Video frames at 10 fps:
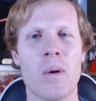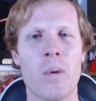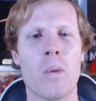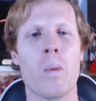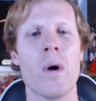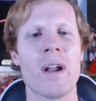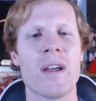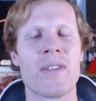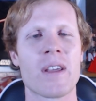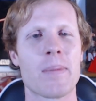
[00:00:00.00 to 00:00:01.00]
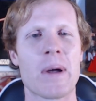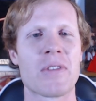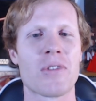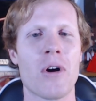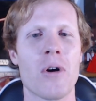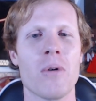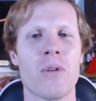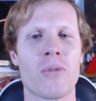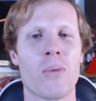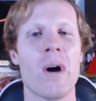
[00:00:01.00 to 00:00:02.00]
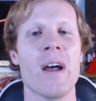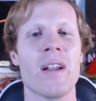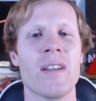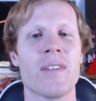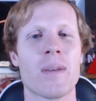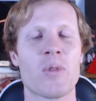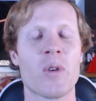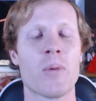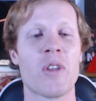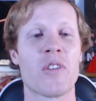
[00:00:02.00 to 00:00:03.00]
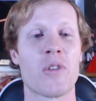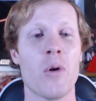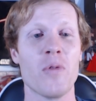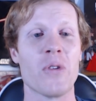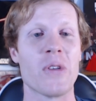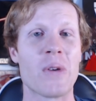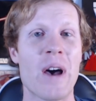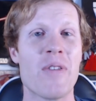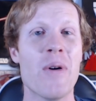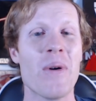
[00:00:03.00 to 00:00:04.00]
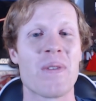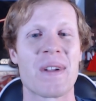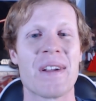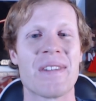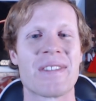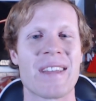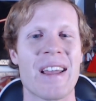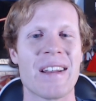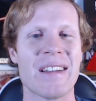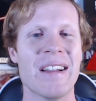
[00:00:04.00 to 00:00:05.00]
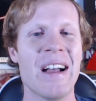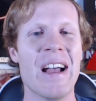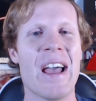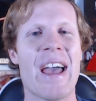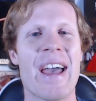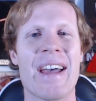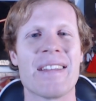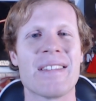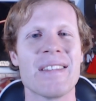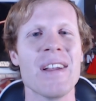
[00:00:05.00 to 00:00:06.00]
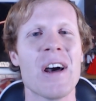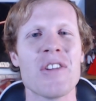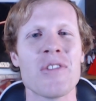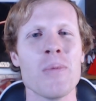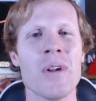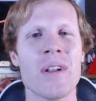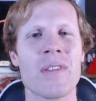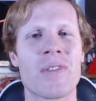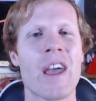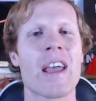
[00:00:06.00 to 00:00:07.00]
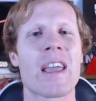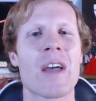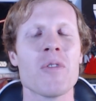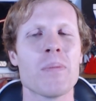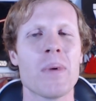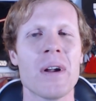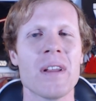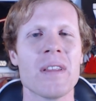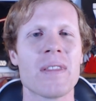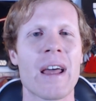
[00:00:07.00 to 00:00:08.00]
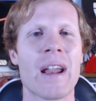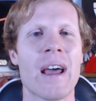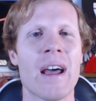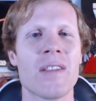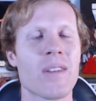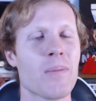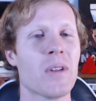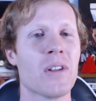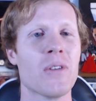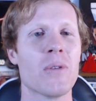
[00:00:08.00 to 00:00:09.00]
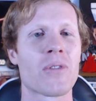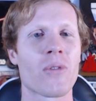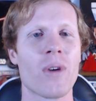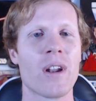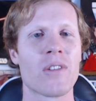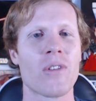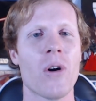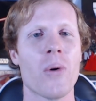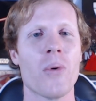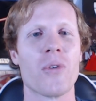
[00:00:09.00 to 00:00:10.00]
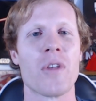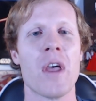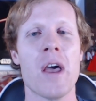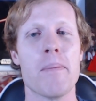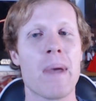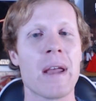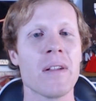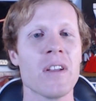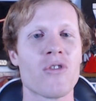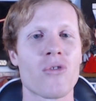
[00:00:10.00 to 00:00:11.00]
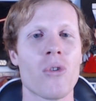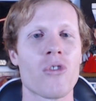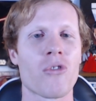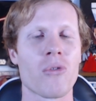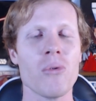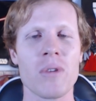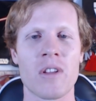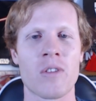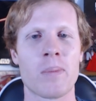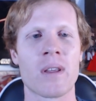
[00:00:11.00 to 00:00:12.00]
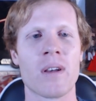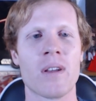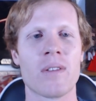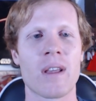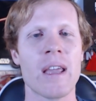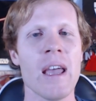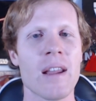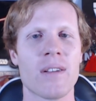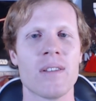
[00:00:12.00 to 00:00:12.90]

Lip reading: what I think about Star Wars, why it is I'm so obsessed. Hopefully you have more of an understanding. And yeah, I just want to thank everybody that had something to do with creating Star Wars, mainly George Lucas, because again,